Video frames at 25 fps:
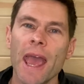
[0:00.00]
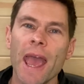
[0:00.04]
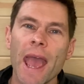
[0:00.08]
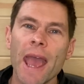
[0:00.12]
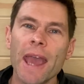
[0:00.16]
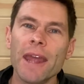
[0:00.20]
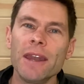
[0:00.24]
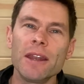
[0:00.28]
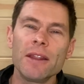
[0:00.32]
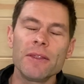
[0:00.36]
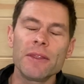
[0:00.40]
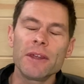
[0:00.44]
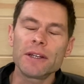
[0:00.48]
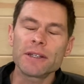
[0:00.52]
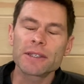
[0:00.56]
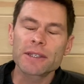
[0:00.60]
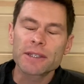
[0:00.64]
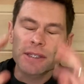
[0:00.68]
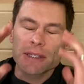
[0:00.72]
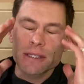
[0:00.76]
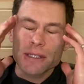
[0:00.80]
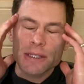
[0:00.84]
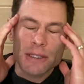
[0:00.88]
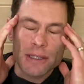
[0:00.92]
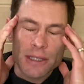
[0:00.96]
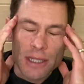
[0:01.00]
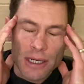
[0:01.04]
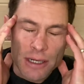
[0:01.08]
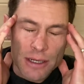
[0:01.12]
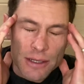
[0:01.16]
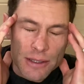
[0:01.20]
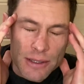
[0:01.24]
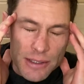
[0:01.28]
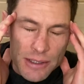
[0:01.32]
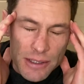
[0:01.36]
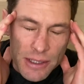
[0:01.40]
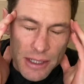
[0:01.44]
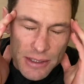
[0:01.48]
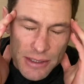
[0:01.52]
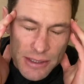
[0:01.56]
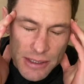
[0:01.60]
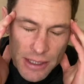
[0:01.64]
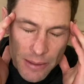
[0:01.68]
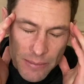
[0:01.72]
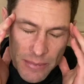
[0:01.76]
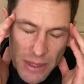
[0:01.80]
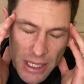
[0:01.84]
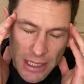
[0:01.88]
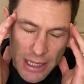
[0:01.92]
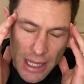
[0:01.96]
And there's
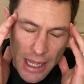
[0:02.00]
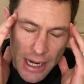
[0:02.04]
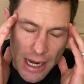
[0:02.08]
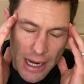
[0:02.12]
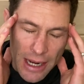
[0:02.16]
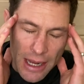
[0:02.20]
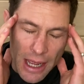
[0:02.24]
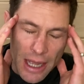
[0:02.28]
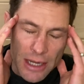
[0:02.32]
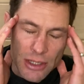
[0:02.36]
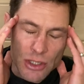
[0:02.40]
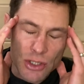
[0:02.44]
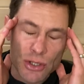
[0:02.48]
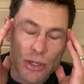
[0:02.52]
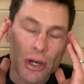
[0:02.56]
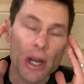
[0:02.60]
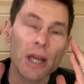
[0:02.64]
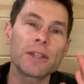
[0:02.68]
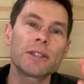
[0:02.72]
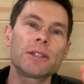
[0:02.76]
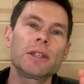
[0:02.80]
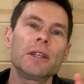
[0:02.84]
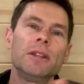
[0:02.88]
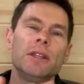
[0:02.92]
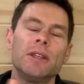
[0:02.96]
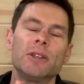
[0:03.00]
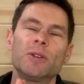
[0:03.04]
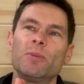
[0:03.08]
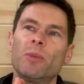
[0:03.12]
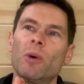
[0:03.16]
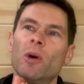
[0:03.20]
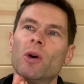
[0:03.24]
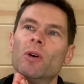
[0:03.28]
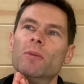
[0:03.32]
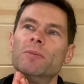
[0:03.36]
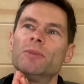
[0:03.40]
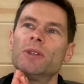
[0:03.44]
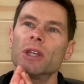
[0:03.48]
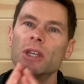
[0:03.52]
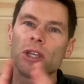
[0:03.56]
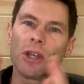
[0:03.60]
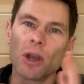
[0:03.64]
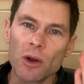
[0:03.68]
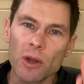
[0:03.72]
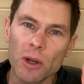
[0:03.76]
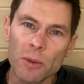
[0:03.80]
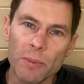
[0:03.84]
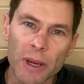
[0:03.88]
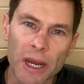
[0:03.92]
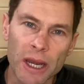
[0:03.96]
something that I trust in this poem, to
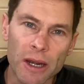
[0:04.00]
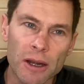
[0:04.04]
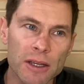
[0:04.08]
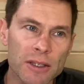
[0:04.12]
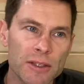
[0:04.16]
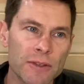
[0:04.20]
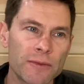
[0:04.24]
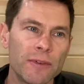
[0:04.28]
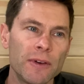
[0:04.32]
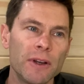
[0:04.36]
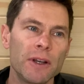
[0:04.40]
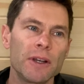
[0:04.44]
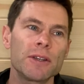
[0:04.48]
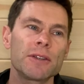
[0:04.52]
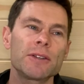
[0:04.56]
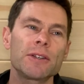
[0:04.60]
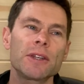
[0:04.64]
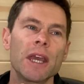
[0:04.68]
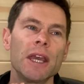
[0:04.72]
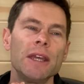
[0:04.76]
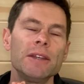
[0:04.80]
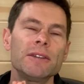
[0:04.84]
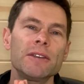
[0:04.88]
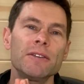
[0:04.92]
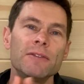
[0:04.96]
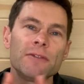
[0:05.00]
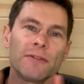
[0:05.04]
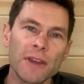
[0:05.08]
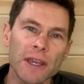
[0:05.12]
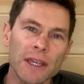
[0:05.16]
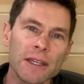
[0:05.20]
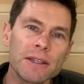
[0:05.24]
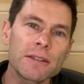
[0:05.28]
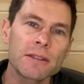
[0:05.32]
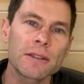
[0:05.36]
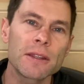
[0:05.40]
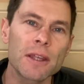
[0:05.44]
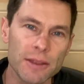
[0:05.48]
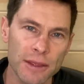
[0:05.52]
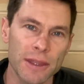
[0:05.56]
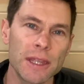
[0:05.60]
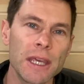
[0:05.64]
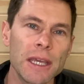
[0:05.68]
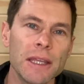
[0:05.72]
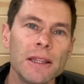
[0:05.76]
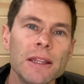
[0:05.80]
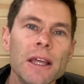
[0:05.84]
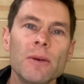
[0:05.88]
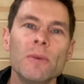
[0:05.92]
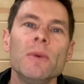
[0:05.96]
go to Paris first and to face the
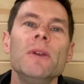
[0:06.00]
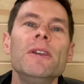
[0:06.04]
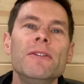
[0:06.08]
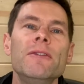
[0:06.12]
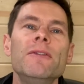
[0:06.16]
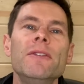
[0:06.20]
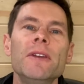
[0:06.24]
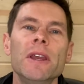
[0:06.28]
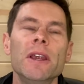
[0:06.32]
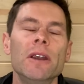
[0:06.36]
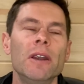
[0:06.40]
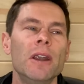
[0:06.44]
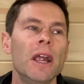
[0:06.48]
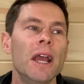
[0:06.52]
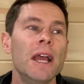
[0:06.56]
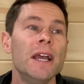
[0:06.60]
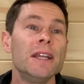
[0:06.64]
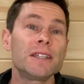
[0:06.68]
thing that we fear,